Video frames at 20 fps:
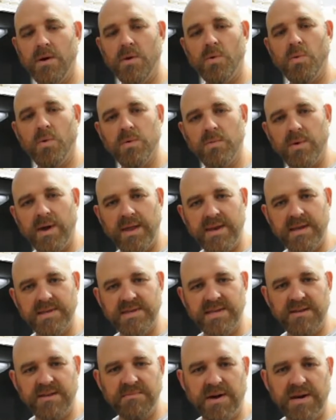One way to
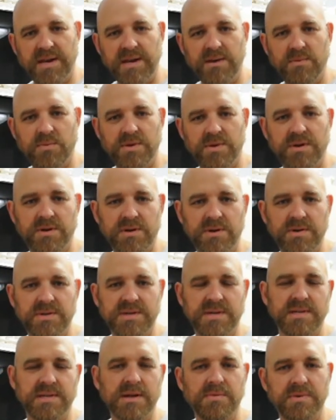save money when you're
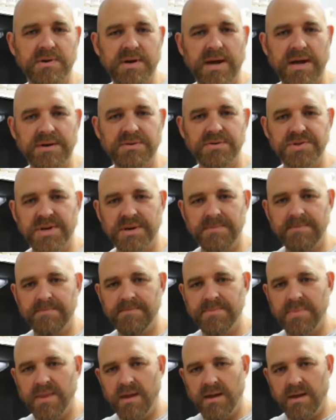using liquid nitrogen
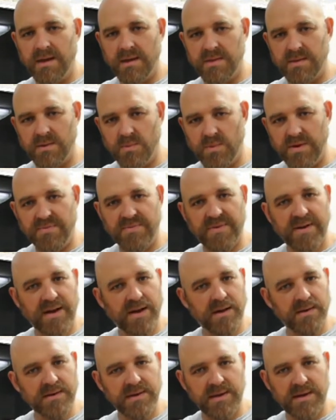that we've
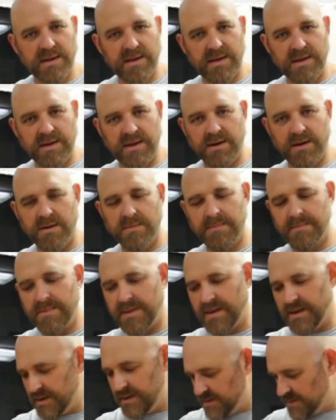found here
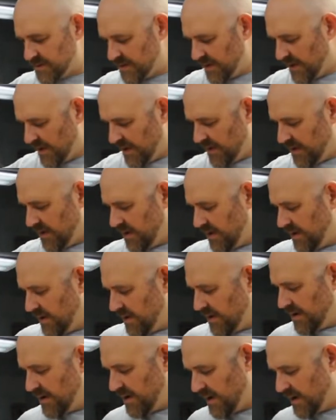is
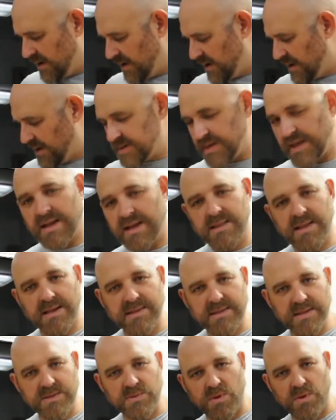a tank like
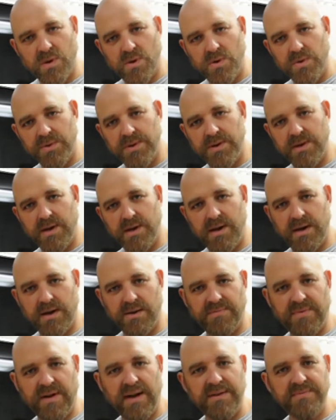this will hold
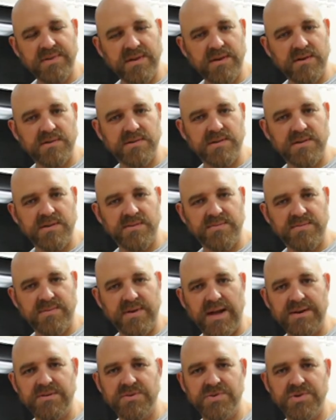5 liters of
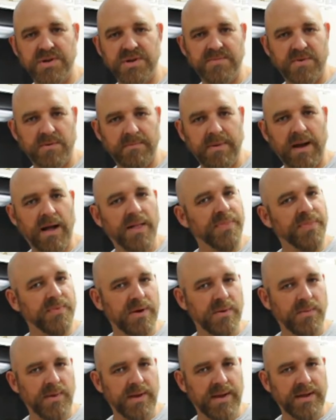nitrogen for about
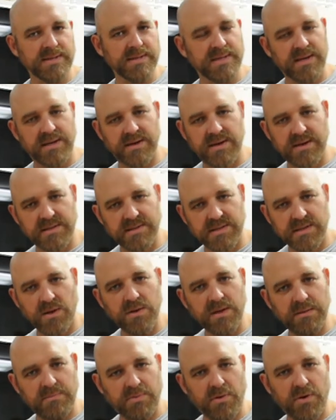3 weeks, and it
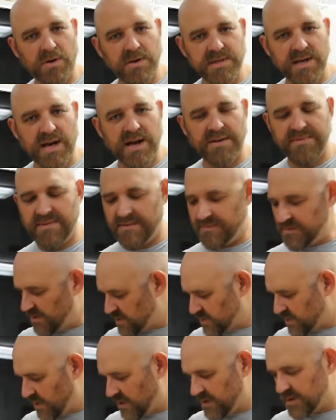slowly boils off. Even though it's well